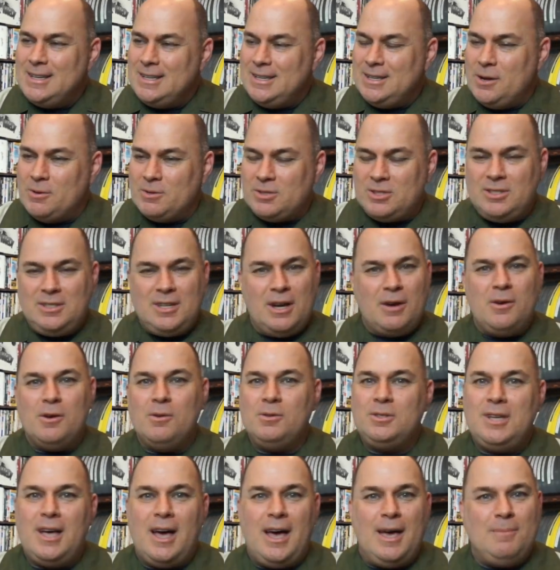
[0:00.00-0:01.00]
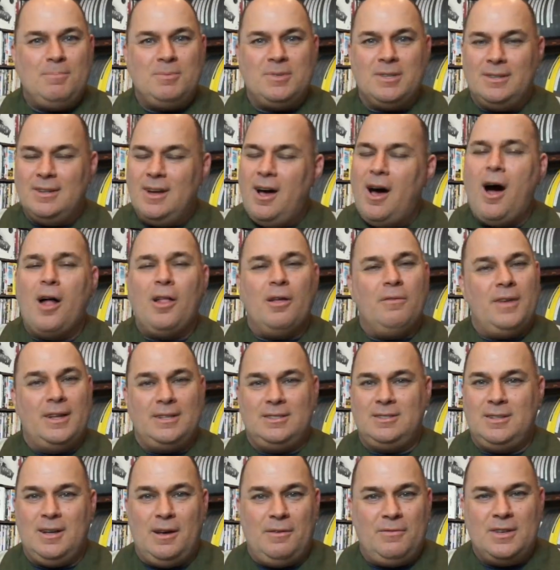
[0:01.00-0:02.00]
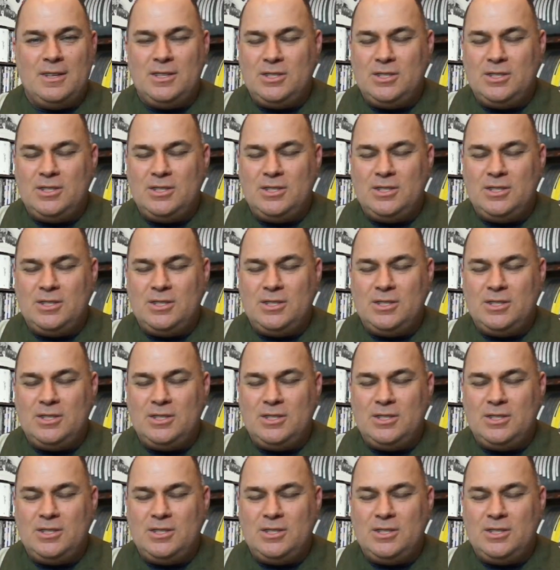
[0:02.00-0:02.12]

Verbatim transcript: you know, stereotypes and all of that stuff.